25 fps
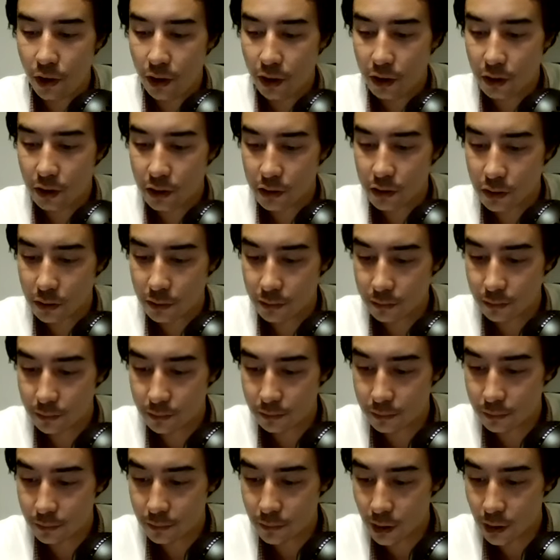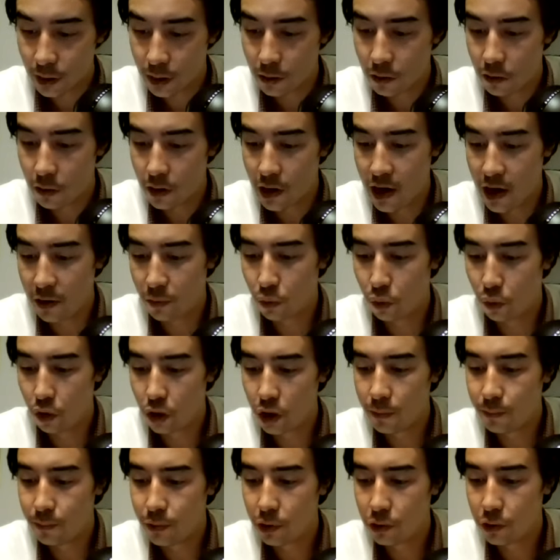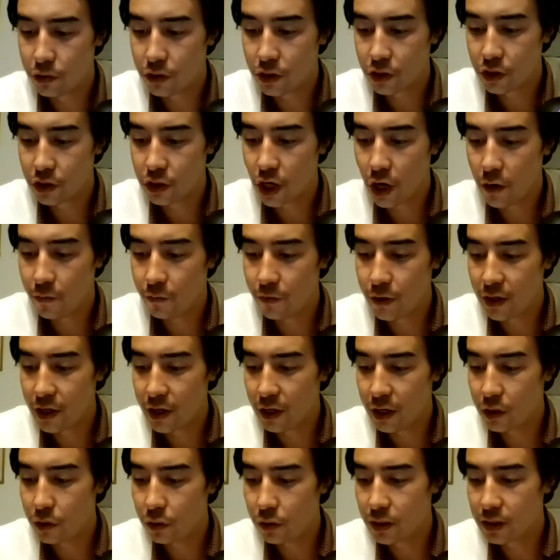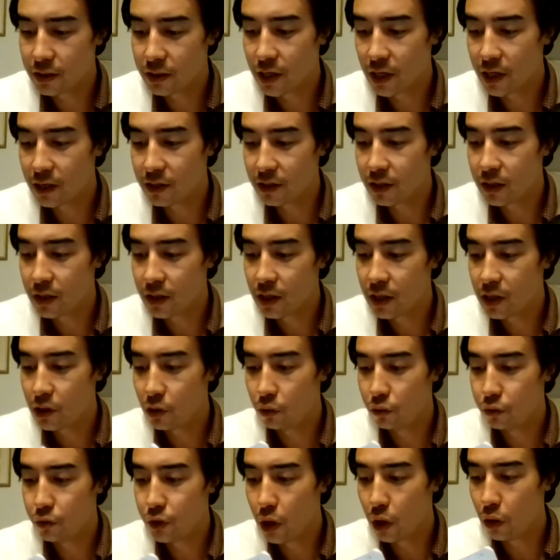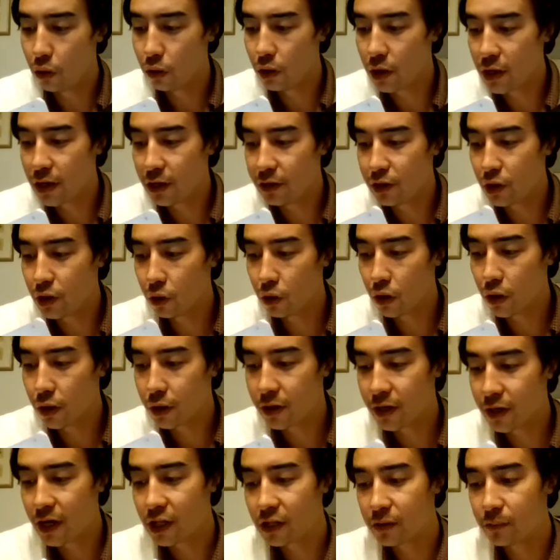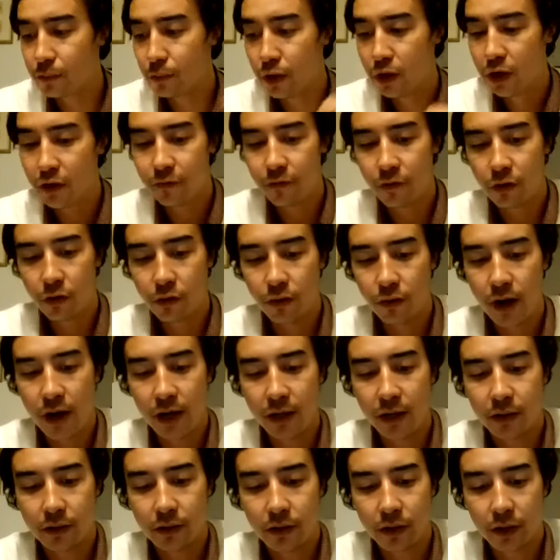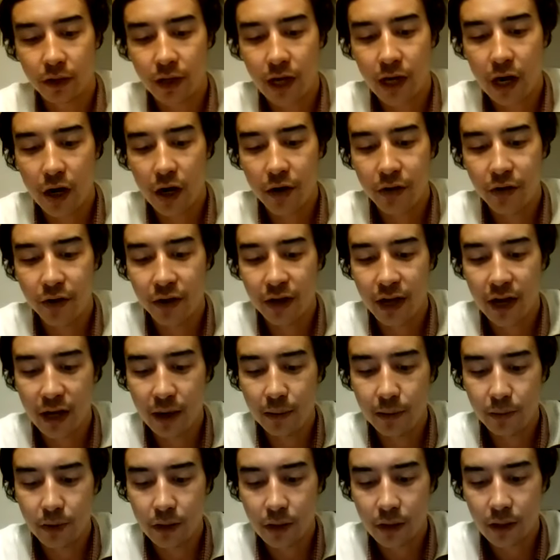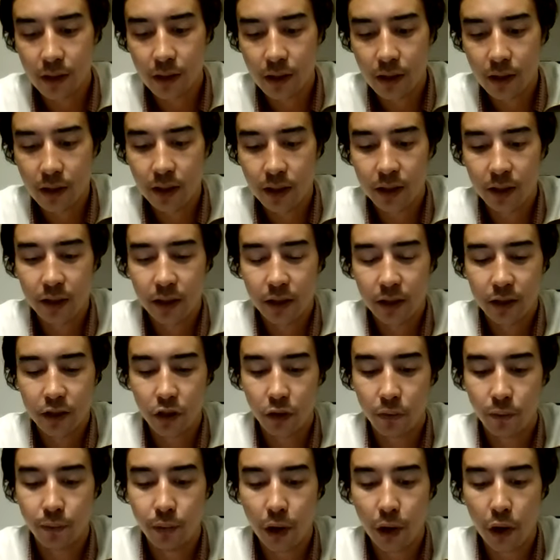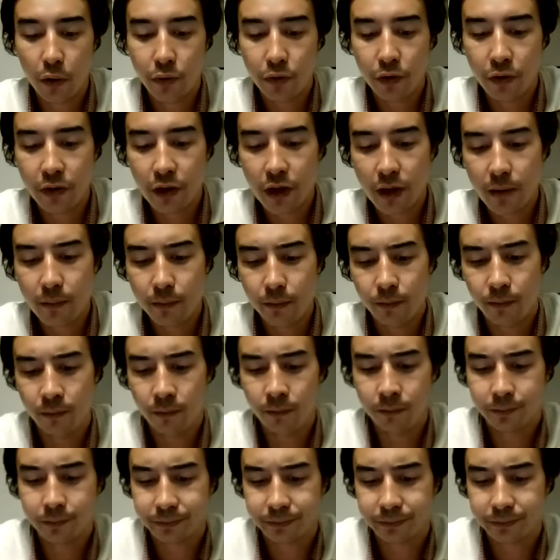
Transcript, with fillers: Networks, a Warner Bros. Discovery Inc. unit, says it will no it no longer has money for rights to carry the games. So both of them,